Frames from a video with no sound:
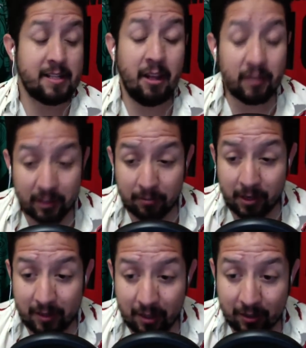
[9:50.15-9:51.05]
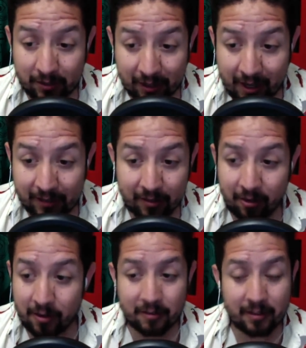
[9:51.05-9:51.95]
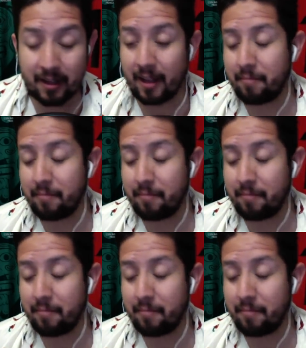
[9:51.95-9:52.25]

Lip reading: tell Tata Martino that they got the notice?